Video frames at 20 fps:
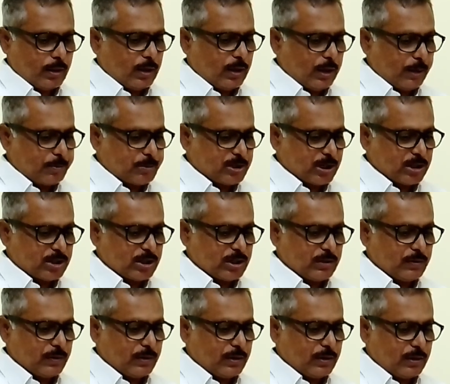if such
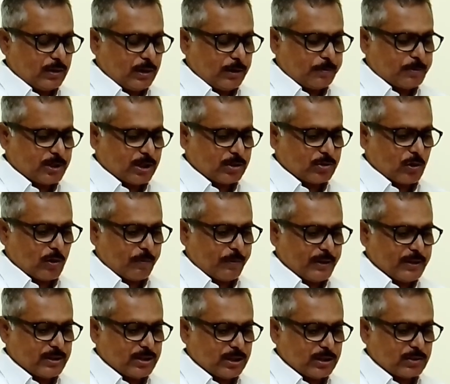
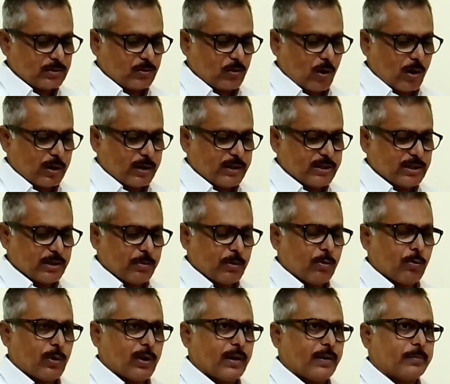offense is cognizable
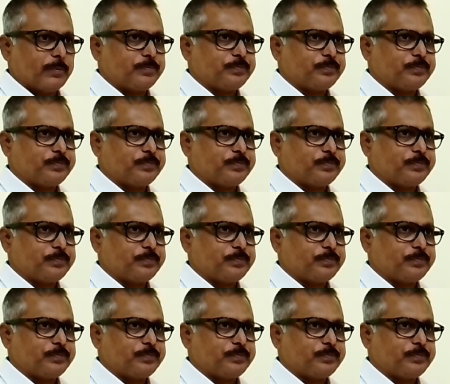one.